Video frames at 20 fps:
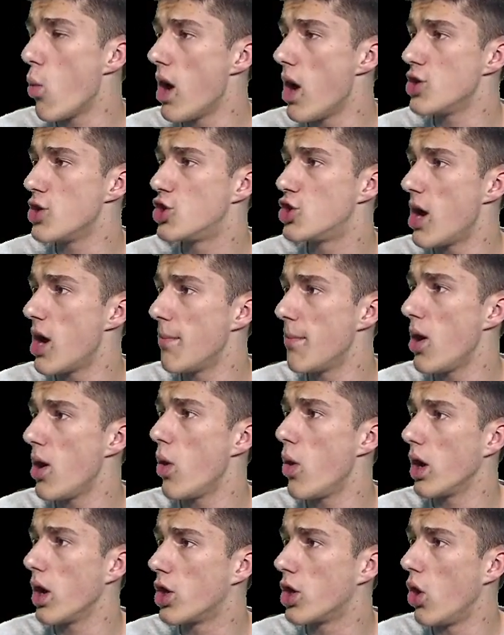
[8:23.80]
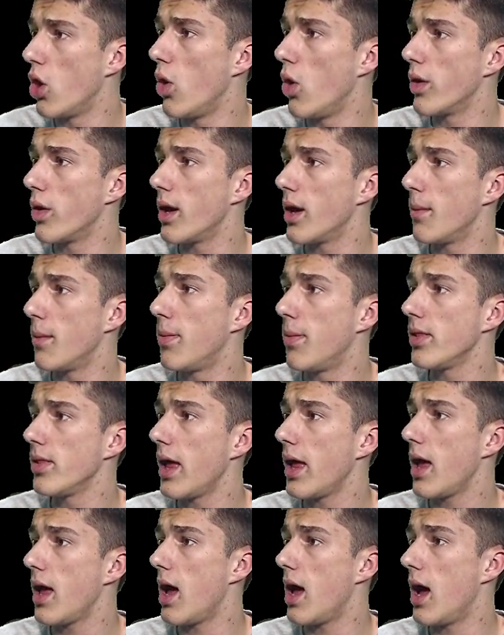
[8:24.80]
one jumbo gold
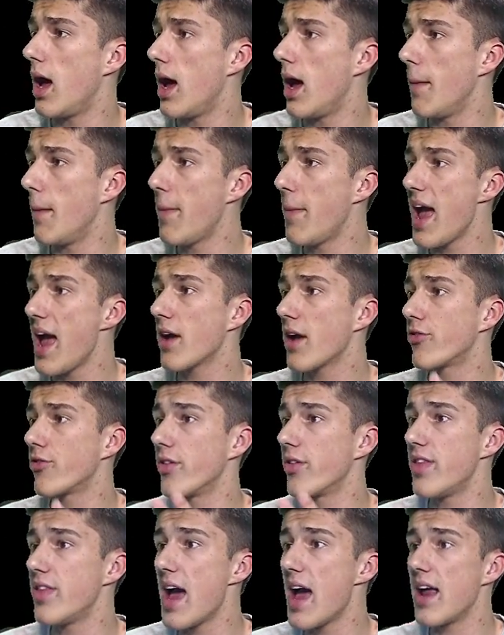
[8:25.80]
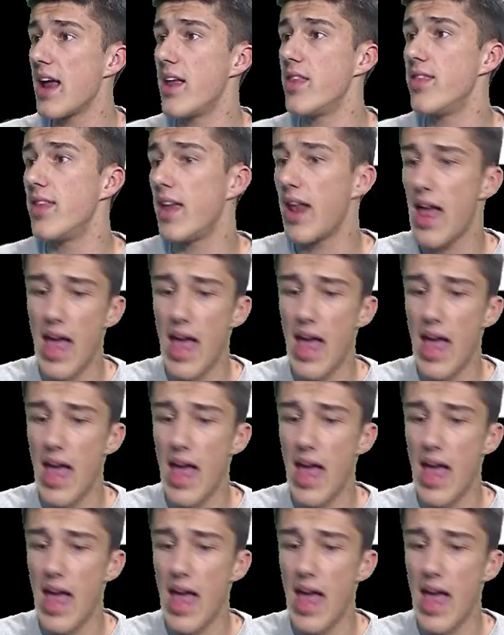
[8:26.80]
pack for that. And then